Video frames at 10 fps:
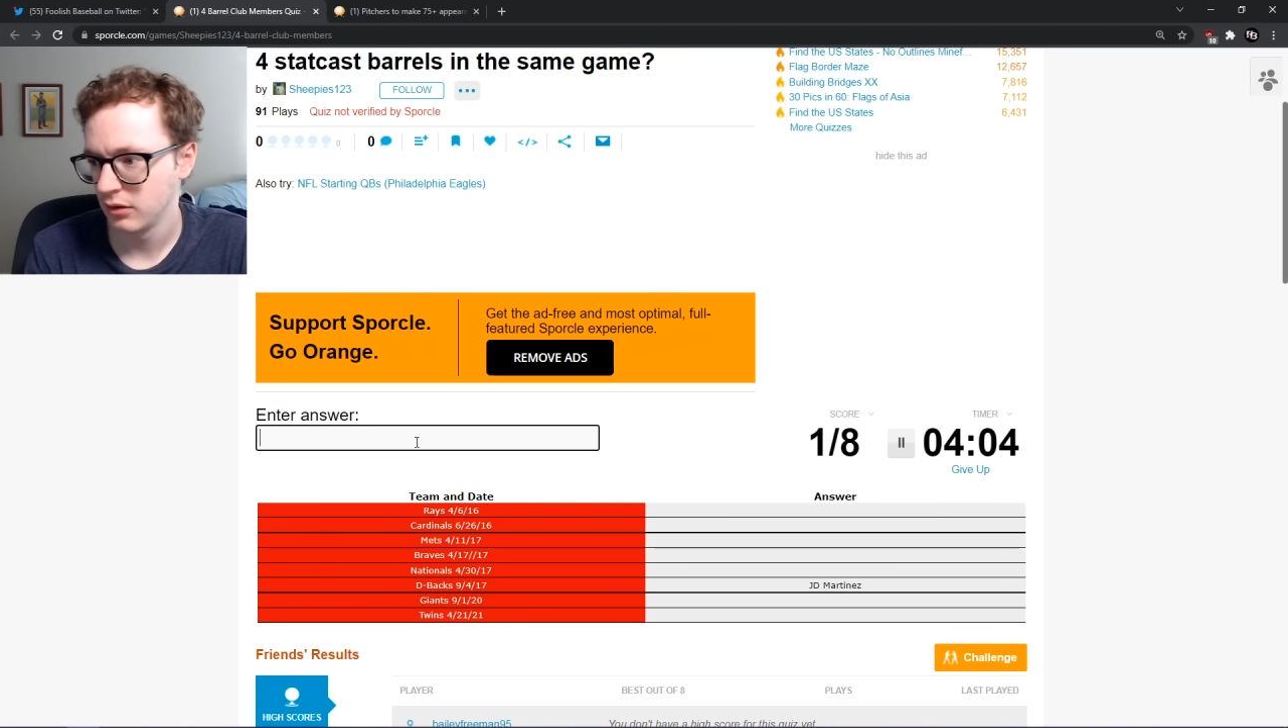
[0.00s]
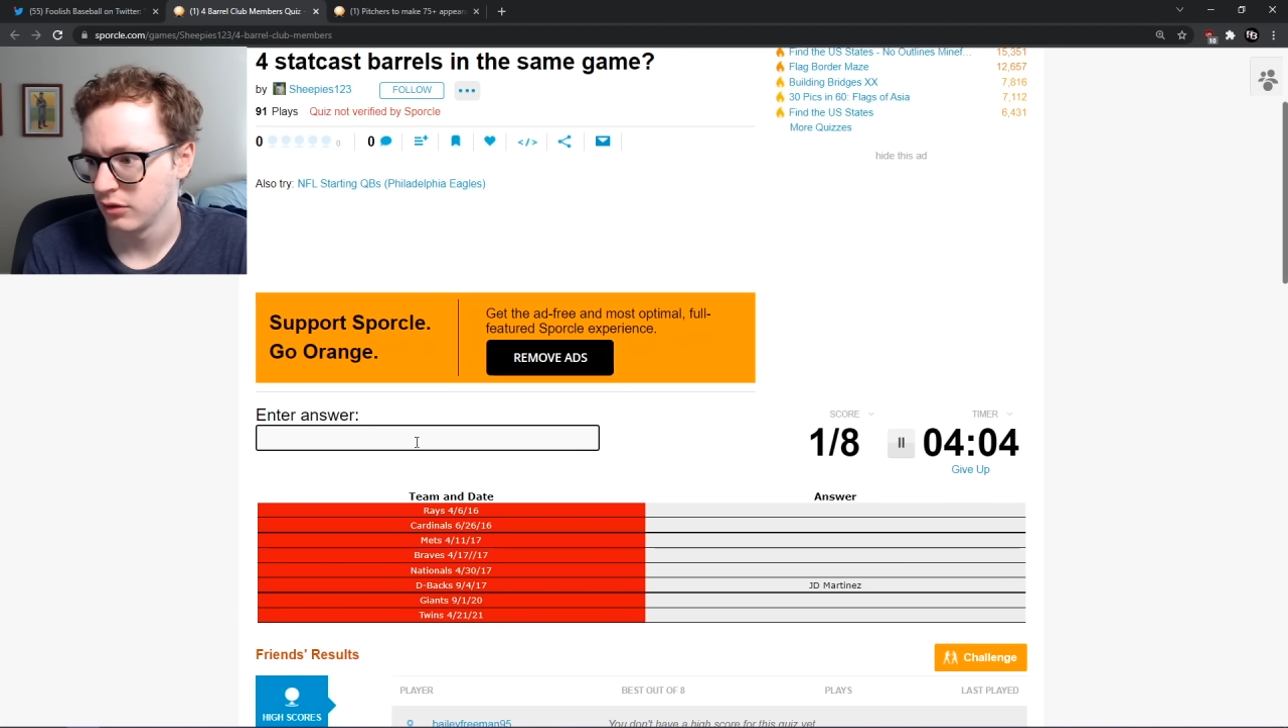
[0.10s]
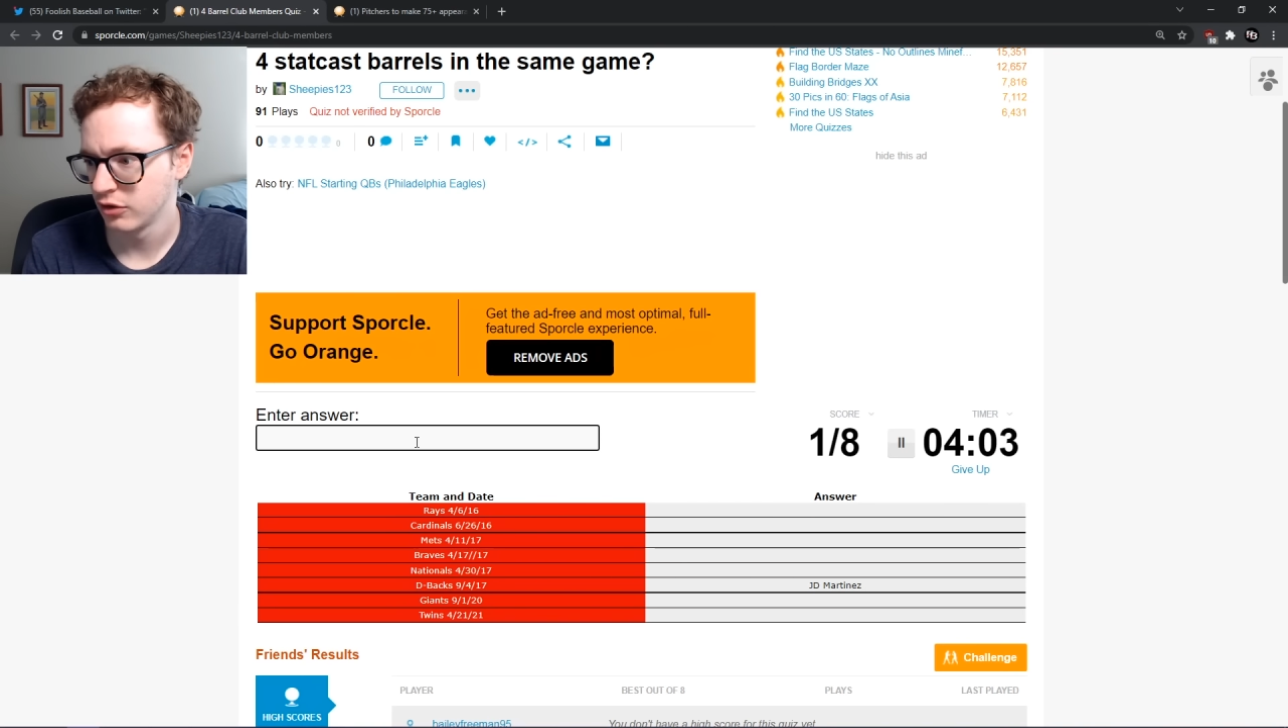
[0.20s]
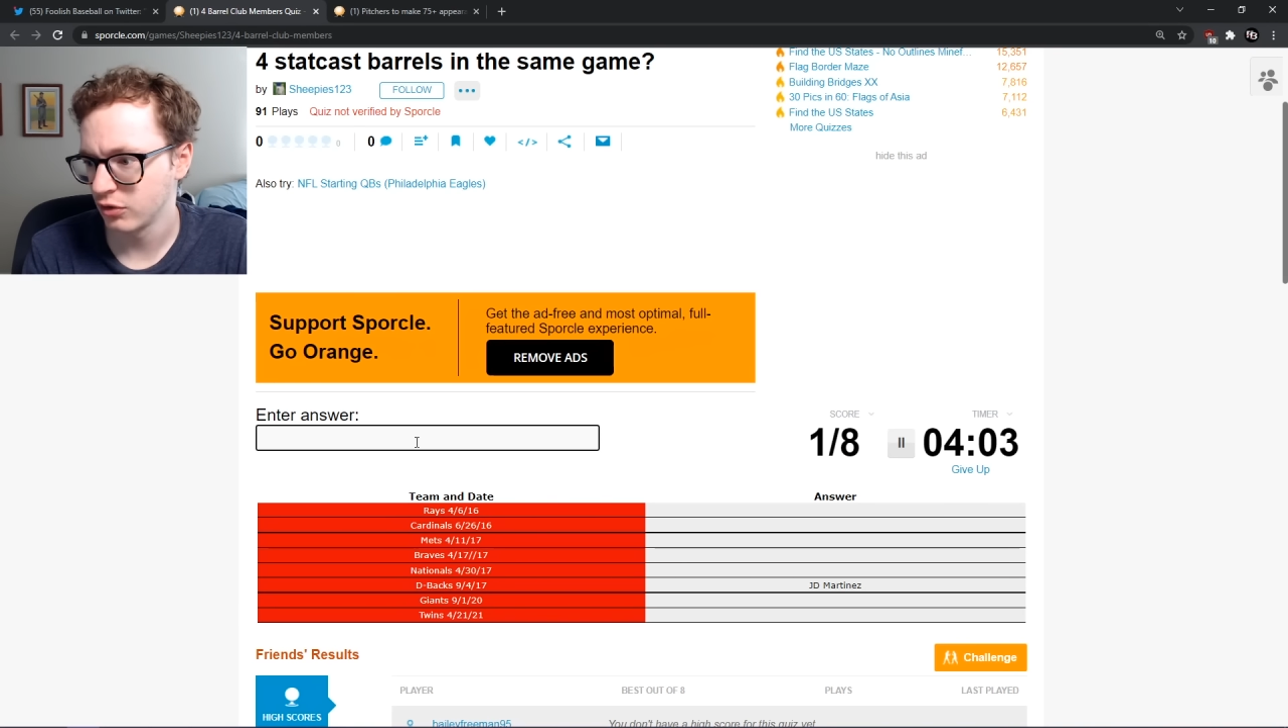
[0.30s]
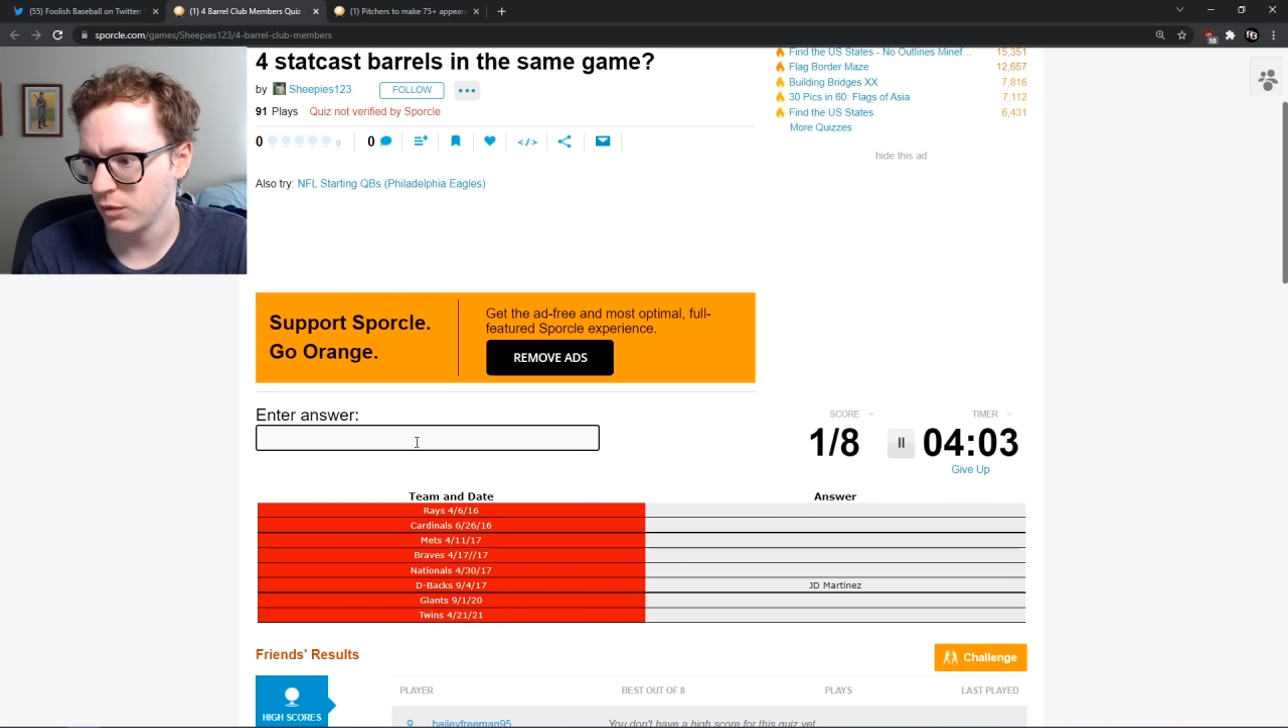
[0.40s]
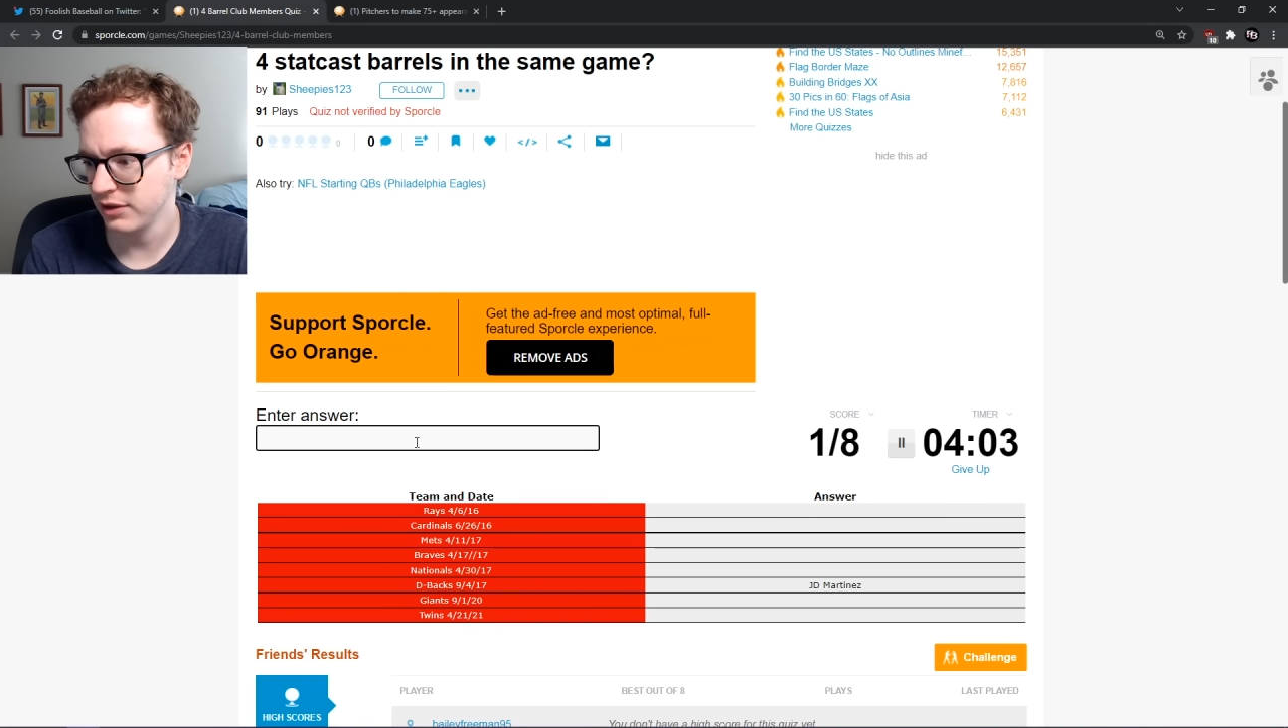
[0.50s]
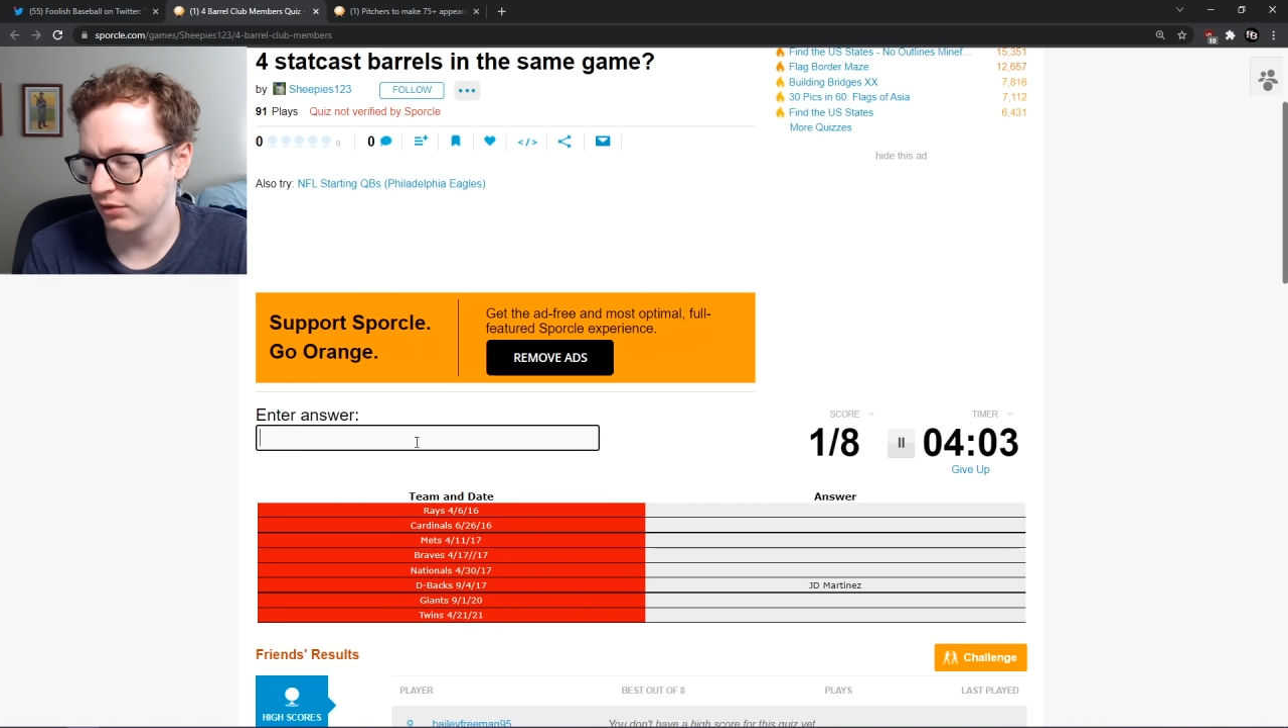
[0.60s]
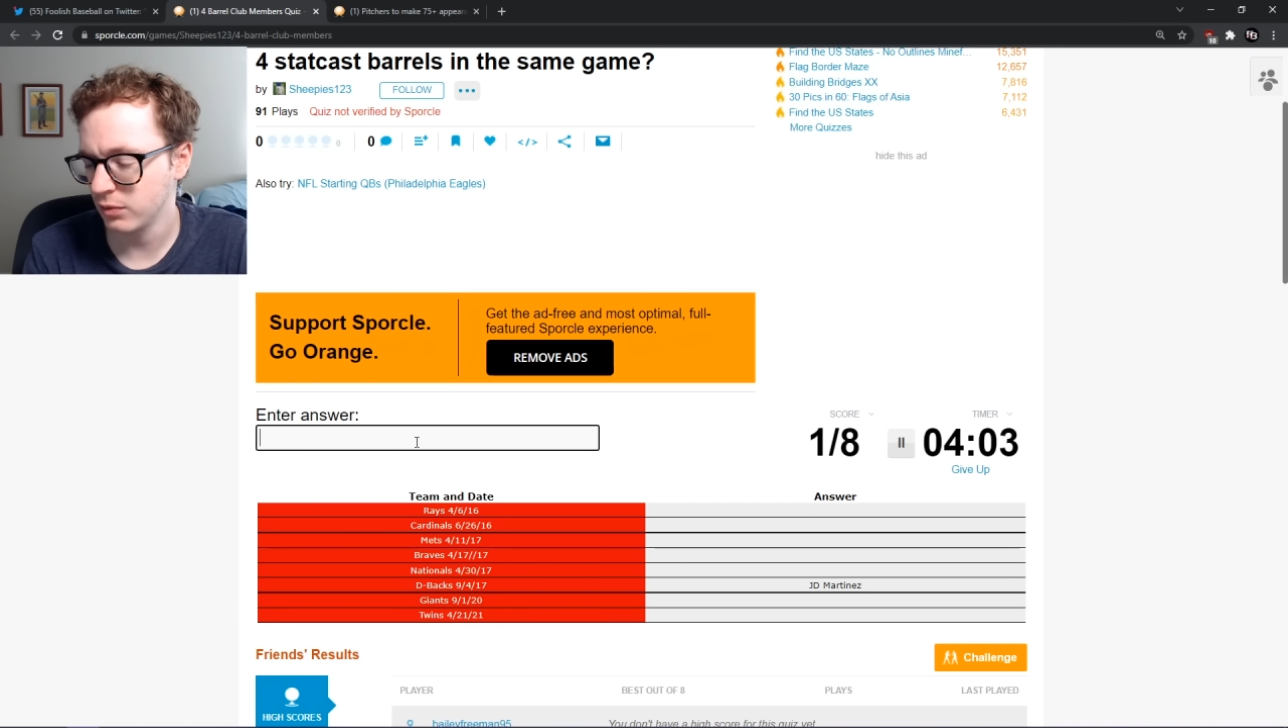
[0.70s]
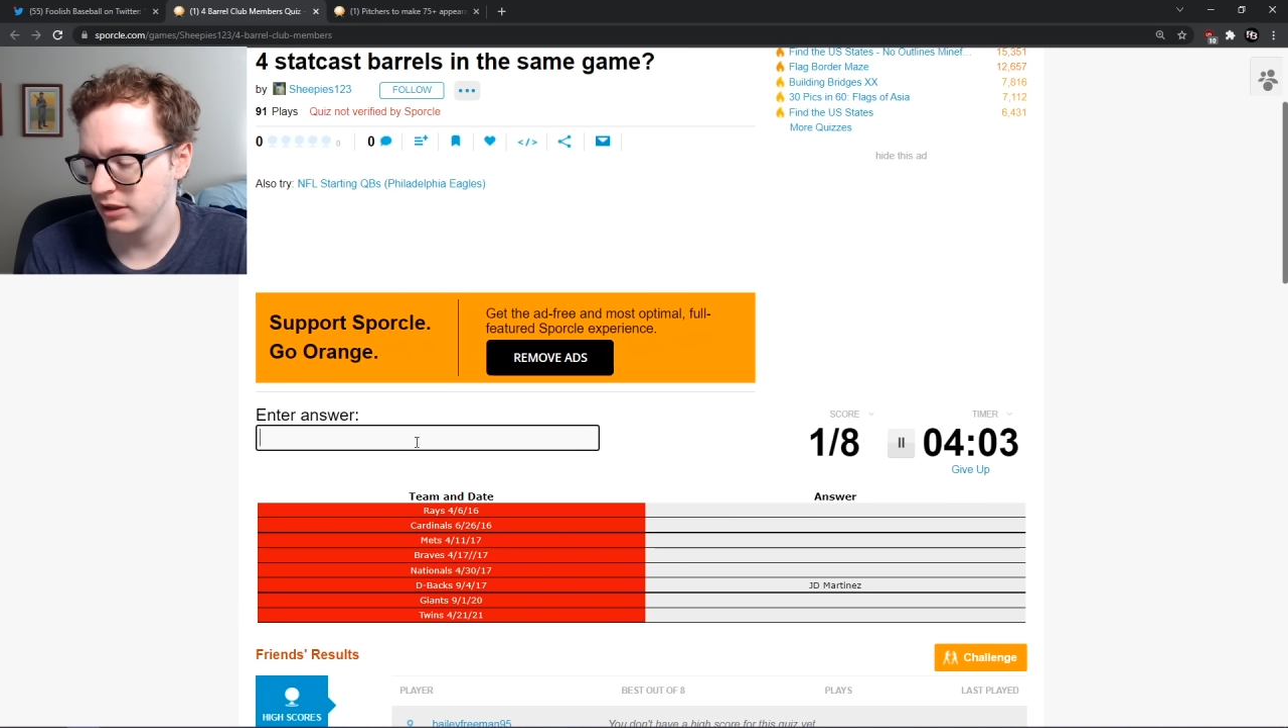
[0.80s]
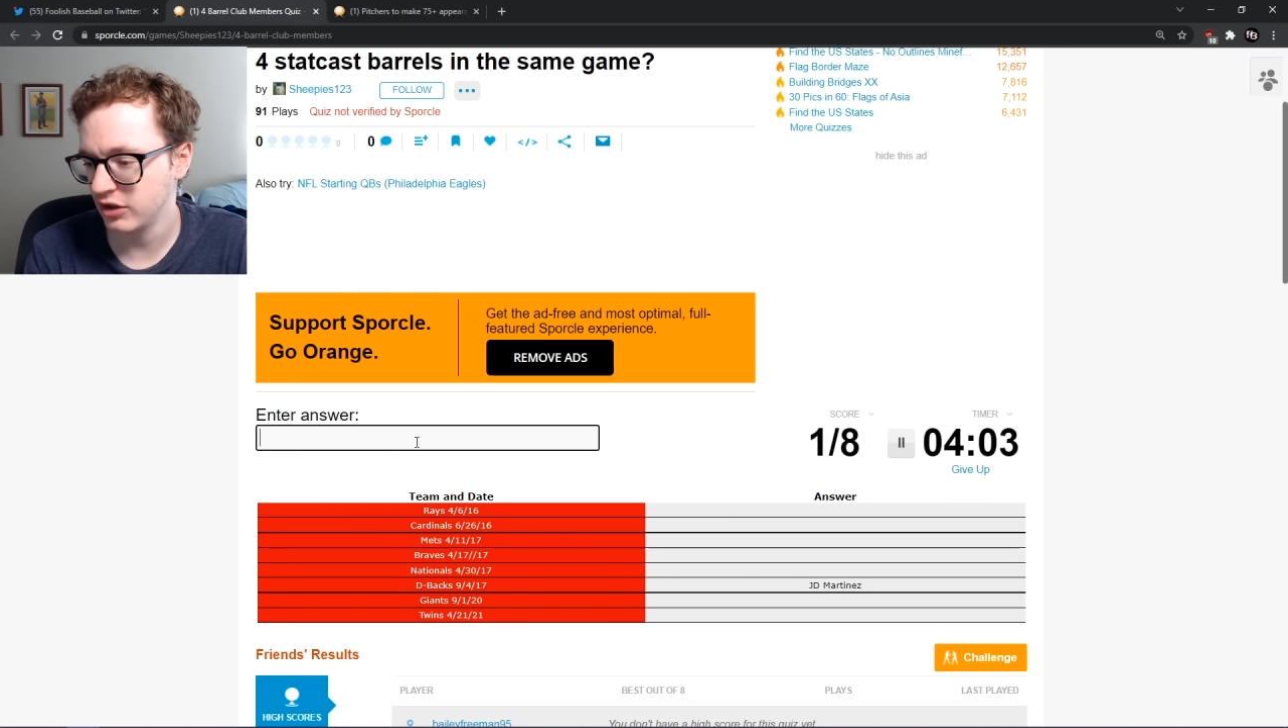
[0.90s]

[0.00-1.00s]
2020